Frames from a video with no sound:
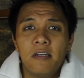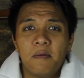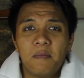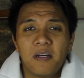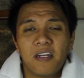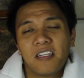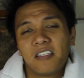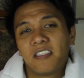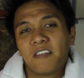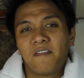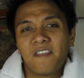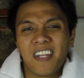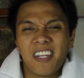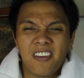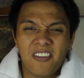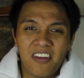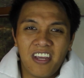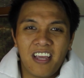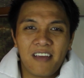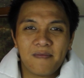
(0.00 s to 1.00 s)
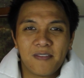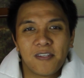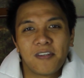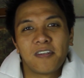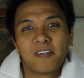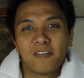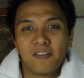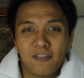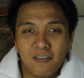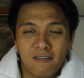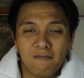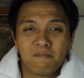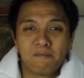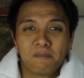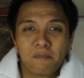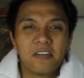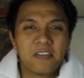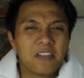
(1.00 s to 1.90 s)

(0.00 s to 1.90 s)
But it's a video game, so I can do it.